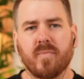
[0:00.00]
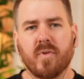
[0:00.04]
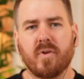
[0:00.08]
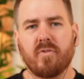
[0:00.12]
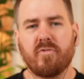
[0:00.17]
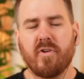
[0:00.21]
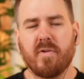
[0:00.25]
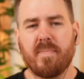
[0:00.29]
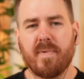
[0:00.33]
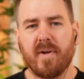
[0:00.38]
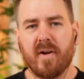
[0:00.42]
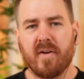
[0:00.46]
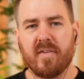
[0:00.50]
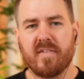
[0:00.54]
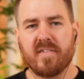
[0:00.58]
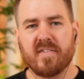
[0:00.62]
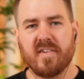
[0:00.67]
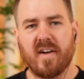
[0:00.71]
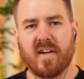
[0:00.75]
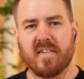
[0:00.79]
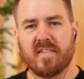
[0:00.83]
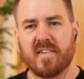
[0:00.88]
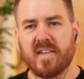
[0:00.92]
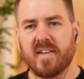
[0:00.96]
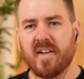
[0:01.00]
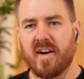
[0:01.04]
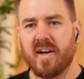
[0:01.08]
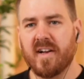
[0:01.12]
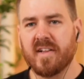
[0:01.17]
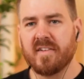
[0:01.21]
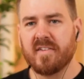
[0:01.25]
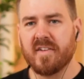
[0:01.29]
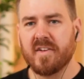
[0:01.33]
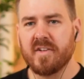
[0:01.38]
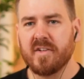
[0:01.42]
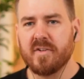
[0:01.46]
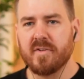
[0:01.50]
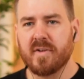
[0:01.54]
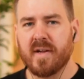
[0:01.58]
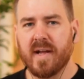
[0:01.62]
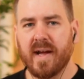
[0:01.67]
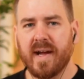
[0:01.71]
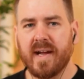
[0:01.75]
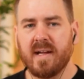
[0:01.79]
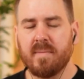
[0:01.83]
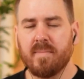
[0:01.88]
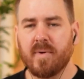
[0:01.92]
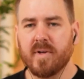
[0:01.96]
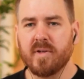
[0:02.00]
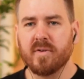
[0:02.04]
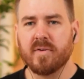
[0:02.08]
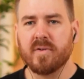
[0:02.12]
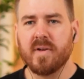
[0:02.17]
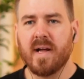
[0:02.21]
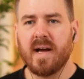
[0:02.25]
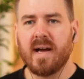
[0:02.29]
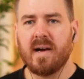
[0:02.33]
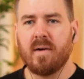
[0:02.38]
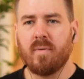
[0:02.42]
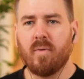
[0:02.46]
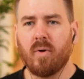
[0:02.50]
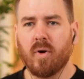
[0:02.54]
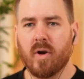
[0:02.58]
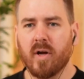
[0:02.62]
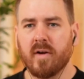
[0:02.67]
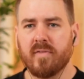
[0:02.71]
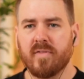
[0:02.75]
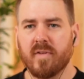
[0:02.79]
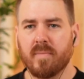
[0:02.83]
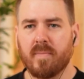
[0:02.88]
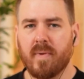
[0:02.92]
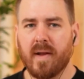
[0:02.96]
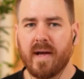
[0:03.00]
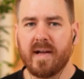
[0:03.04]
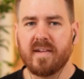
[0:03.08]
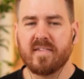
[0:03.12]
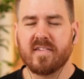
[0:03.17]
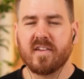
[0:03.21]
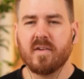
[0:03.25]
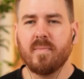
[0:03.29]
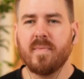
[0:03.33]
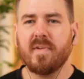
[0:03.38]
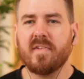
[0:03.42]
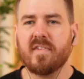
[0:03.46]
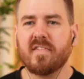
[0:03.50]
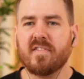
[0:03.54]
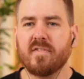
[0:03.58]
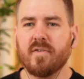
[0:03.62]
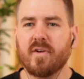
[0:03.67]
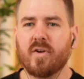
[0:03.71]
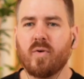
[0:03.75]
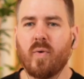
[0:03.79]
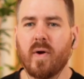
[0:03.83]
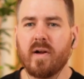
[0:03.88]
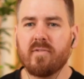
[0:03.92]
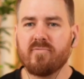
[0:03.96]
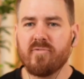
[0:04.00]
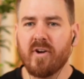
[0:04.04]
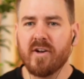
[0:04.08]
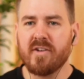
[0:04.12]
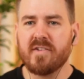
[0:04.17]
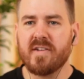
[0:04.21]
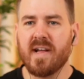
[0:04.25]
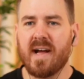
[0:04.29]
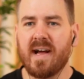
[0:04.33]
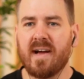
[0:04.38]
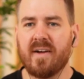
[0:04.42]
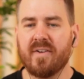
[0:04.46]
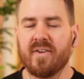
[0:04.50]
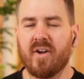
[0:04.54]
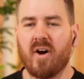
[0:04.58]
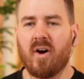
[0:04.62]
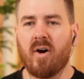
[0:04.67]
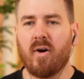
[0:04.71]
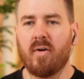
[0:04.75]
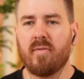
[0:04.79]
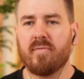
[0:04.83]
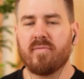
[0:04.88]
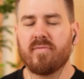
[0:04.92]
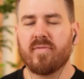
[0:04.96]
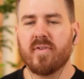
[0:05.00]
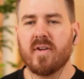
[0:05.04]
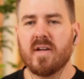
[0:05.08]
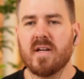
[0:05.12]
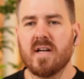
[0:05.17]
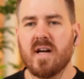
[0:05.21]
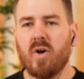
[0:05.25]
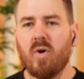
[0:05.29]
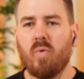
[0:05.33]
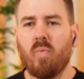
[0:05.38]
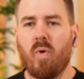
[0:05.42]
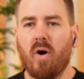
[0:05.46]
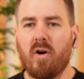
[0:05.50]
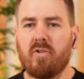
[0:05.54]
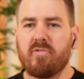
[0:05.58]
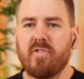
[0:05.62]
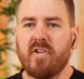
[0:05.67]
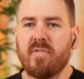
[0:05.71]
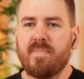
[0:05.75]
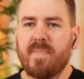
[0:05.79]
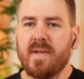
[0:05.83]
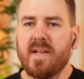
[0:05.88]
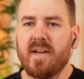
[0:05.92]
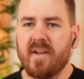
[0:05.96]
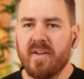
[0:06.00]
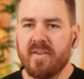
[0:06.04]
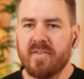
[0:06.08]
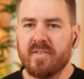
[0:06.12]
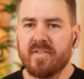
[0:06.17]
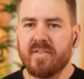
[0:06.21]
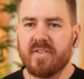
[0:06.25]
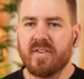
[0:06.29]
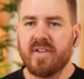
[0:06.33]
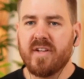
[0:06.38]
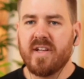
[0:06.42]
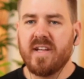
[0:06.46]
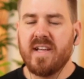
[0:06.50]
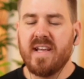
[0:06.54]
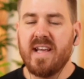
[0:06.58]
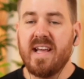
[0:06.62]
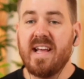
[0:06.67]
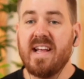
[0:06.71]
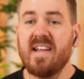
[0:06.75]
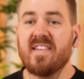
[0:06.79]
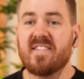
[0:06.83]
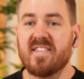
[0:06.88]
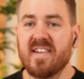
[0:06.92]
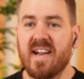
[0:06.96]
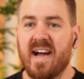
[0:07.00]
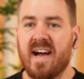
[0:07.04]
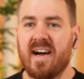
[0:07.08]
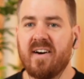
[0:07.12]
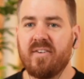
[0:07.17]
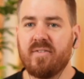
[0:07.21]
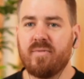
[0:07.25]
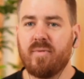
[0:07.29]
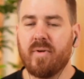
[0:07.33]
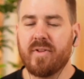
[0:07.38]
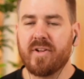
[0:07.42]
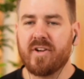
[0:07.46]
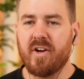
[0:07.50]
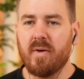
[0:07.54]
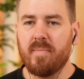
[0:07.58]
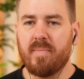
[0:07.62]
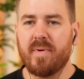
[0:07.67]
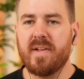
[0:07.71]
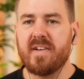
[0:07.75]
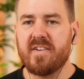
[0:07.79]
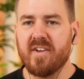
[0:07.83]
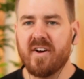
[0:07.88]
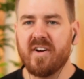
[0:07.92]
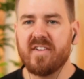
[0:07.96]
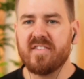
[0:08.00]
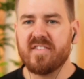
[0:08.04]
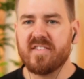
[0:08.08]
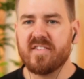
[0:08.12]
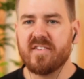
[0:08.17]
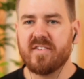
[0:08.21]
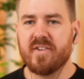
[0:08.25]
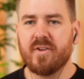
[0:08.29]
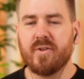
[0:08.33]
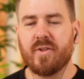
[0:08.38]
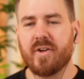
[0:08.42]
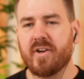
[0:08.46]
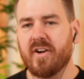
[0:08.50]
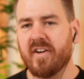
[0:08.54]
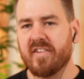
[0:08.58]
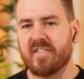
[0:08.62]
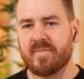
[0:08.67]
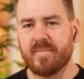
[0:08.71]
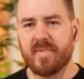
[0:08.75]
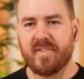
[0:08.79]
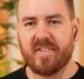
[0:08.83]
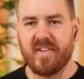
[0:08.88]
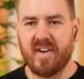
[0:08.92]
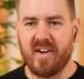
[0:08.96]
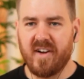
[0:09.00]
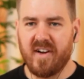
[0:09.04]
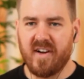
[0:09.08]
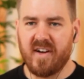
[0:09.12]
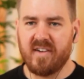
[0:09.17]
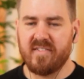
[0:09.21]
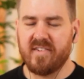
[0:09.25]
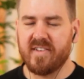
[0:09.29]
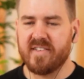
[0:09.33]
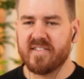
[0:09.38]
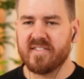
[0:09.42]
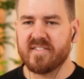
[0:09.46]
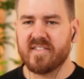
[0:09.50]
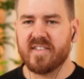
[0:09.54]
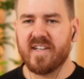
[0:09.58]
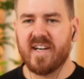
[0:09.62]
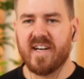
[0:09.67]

GridBeyond started in Ireland and the UK, but you're now all over the place. Can we just do a quick rundown of what GridBeyond is now, what the company does, who the customers are, and